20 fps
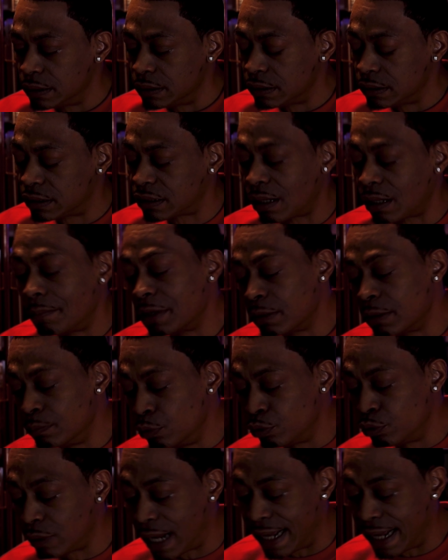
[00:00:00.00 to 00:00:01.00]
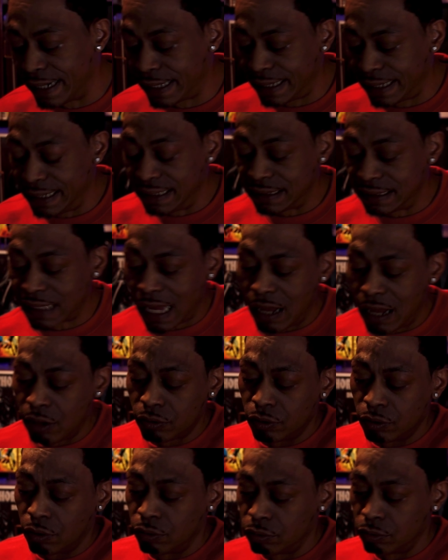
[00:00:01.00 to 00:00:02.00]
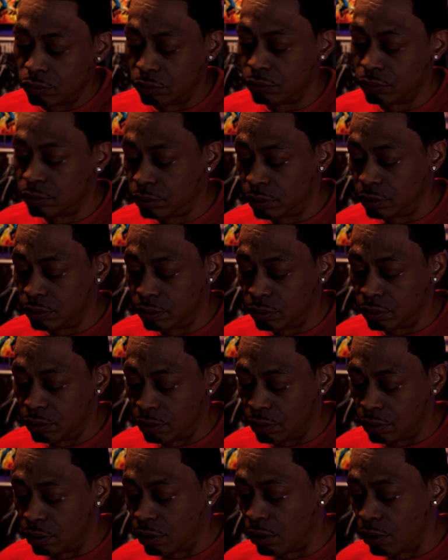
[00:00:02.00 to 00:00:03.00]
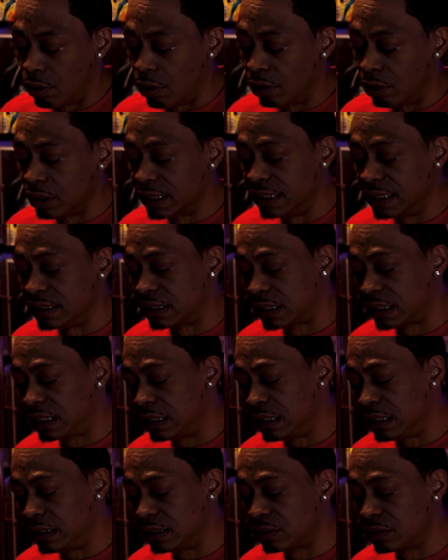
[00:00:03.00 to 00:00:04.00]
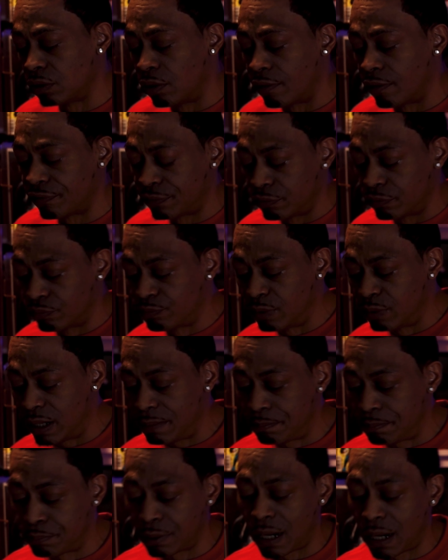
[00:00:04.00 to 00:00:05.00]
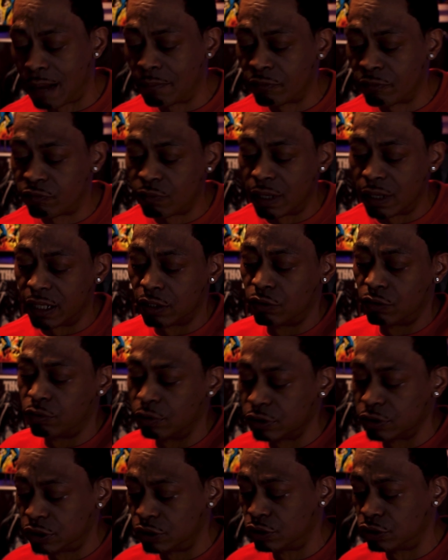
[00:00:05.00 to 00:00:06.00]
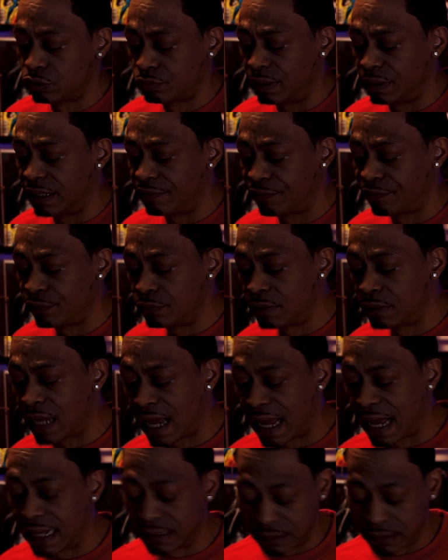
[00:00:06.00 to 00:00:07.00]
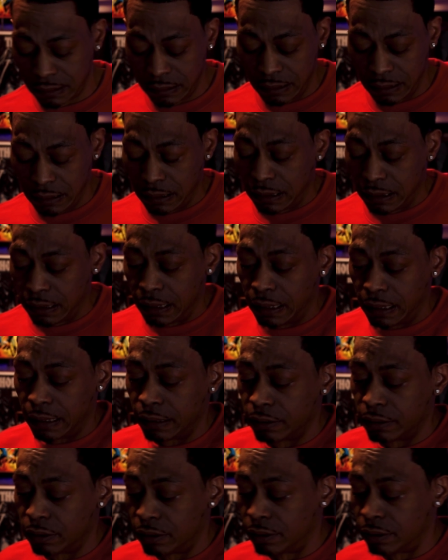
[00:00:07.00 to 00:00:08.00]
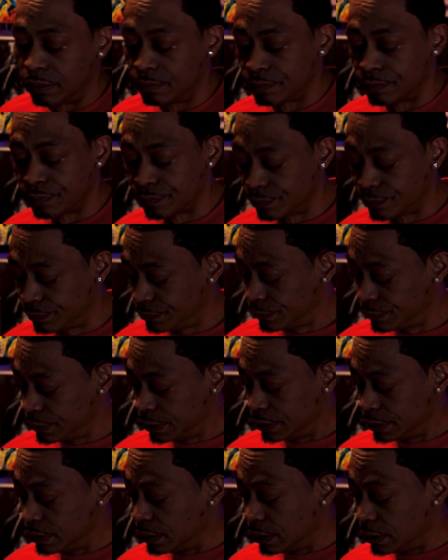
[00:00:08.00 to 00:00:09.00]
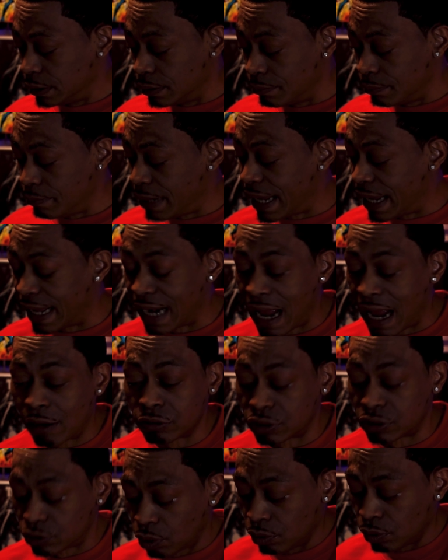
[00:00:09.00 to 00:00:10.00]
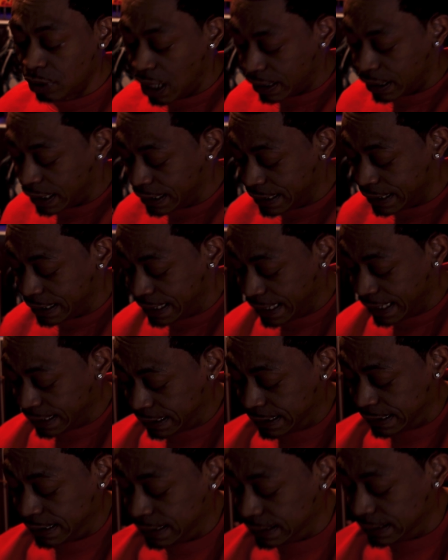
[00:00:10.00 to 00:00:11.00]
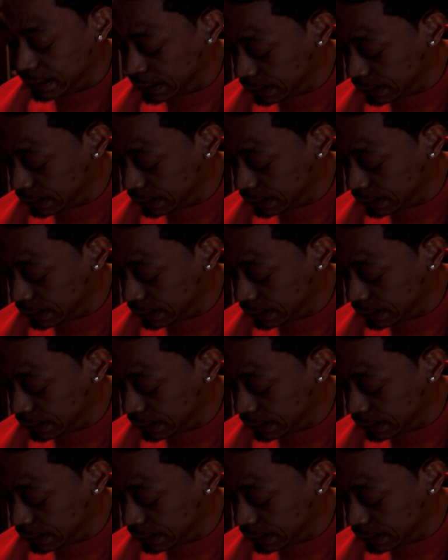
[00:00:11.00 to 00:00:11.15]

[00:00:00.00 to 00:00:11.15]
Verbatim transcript: Some of the Moon Knight keys, I don't know all these keys off the rip, but I'm running across the screen for you guys. And um, Man, I was so lucky to get these